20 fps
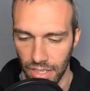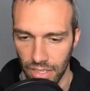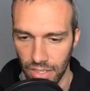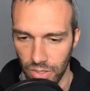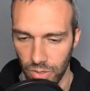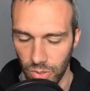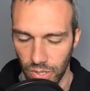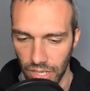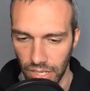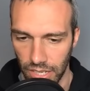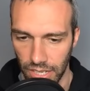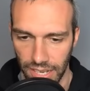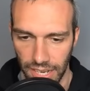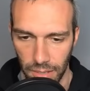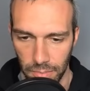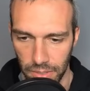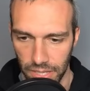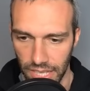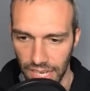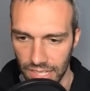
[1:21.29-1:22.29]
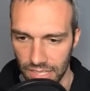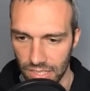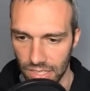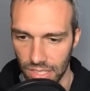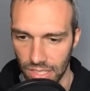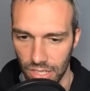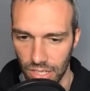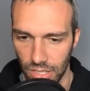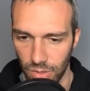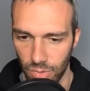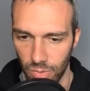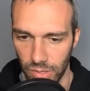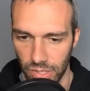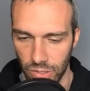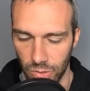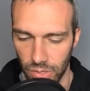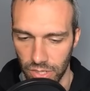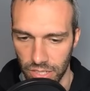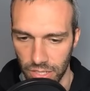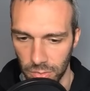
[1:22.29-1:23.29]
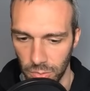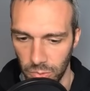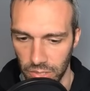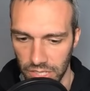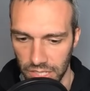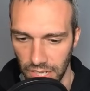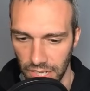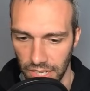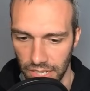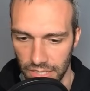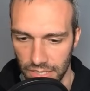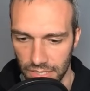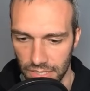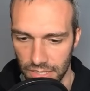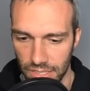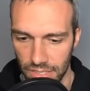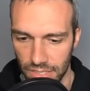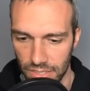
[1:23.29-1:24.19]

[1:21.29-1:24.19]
You cannot be that slow when you are double weak to ice.